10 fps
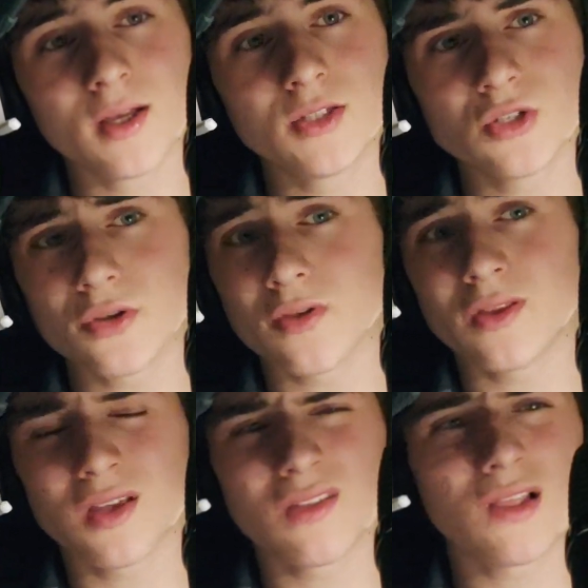So you'll
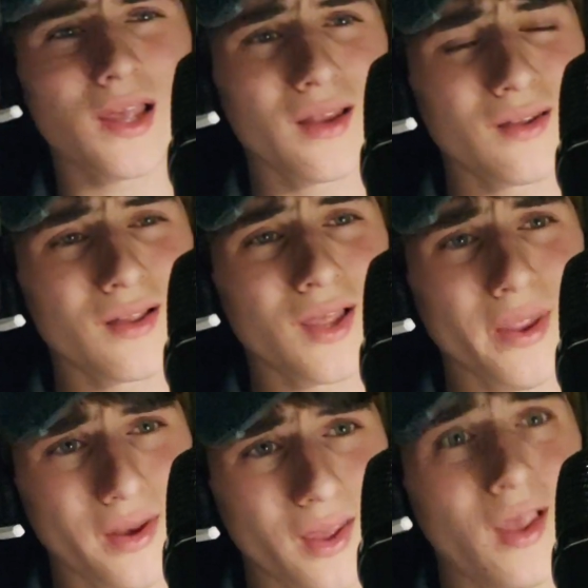need the landing
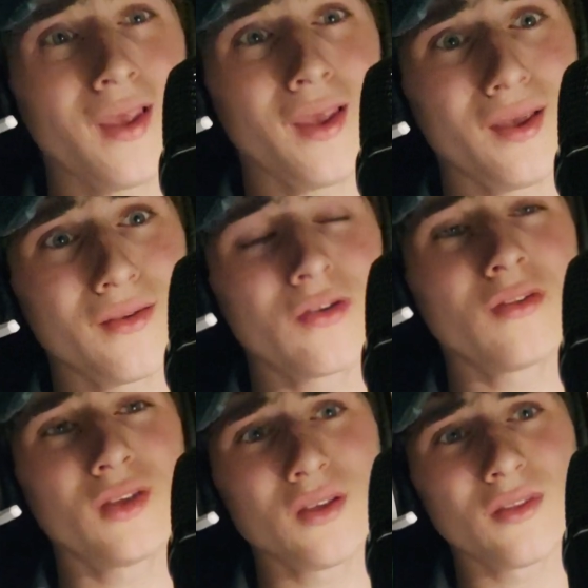light and you'll
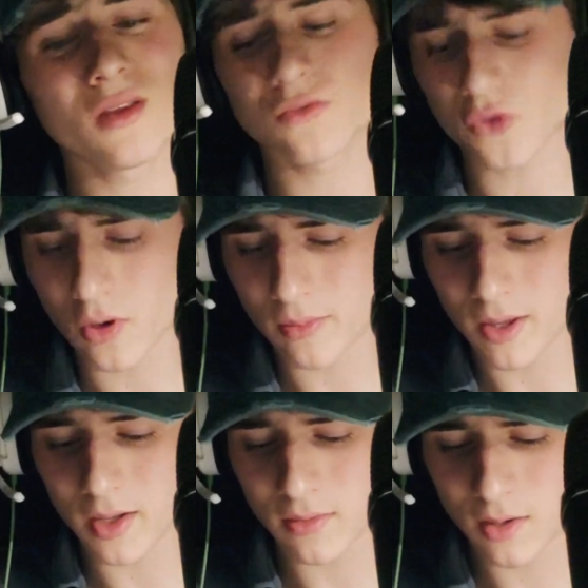need the strobe
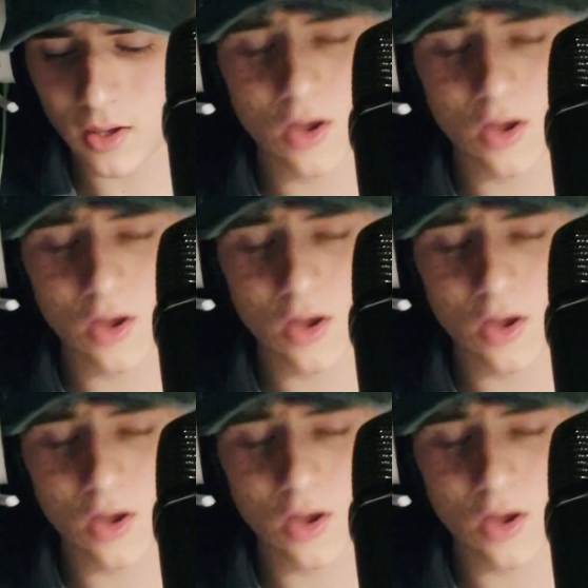lights.